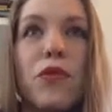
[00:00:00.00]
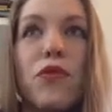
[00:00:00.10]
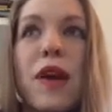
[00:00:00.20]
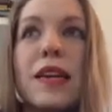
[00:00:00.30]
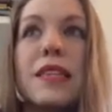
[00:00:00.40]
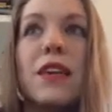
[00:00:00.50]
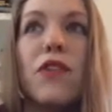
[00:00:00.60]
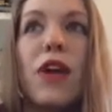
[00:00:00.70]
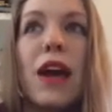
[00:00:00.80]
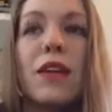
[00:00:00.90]
crazy
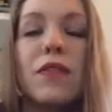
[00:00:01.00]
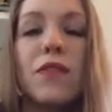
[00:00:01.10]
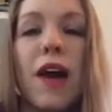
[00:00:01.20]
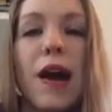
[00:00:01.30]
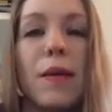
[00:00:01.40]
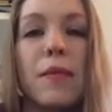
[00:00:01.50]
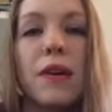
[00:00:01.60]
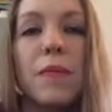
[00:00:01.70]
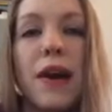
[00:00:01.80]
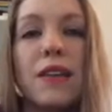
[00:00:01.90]
creative
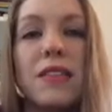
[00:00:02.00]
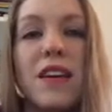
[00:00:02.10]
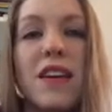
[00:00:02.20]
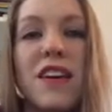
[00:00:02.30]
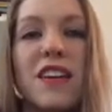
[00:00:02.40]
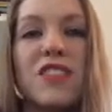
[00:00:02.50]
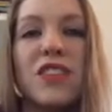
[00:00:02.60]
environment backstage